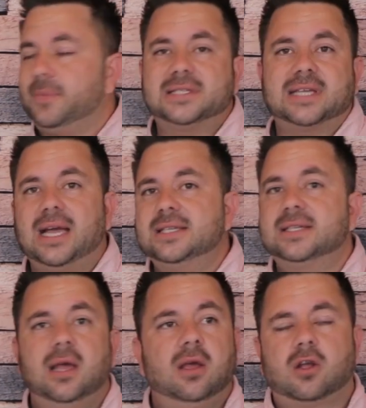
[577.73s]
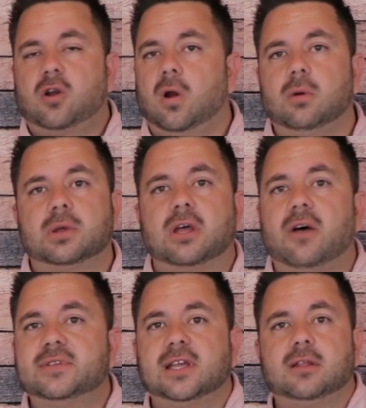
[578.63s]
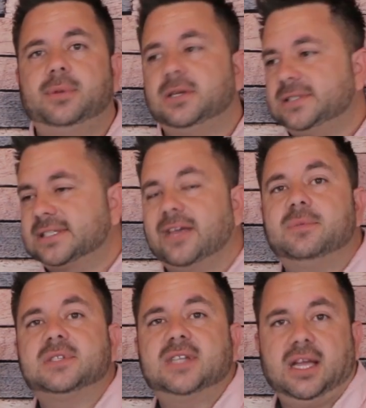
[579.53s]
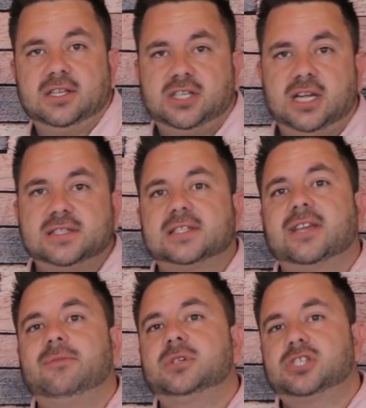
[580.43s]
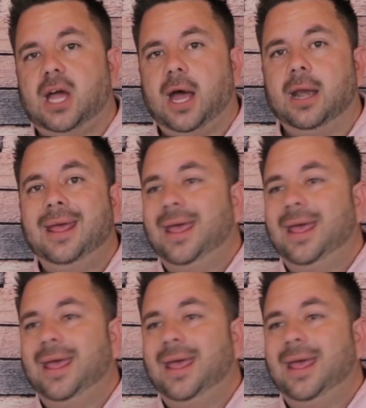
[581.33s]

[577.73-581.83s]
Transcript: This guy's current with all of his other bills. Let's give him a second chance. Let's give him a shot.